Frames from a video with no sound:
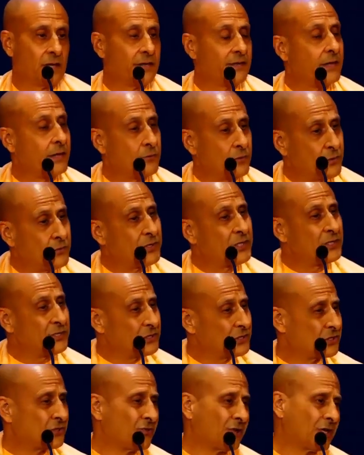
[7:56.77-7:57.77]
and they were
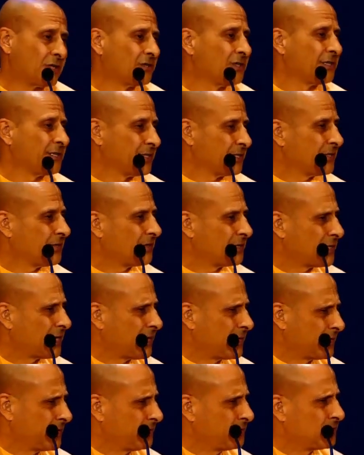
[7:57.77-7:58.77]
really struggling in their
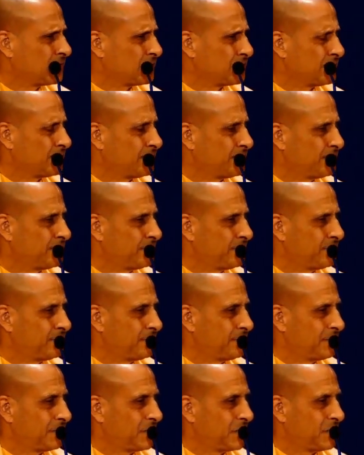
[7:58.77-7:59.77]
lives.
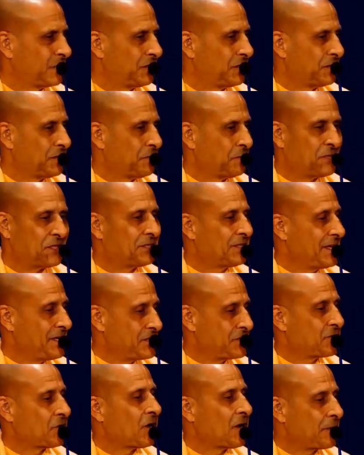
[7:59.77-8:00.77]
But
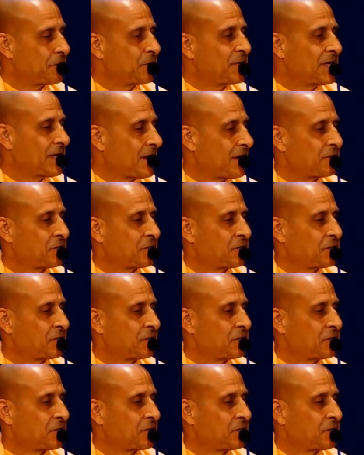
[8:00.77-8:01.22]
they taught me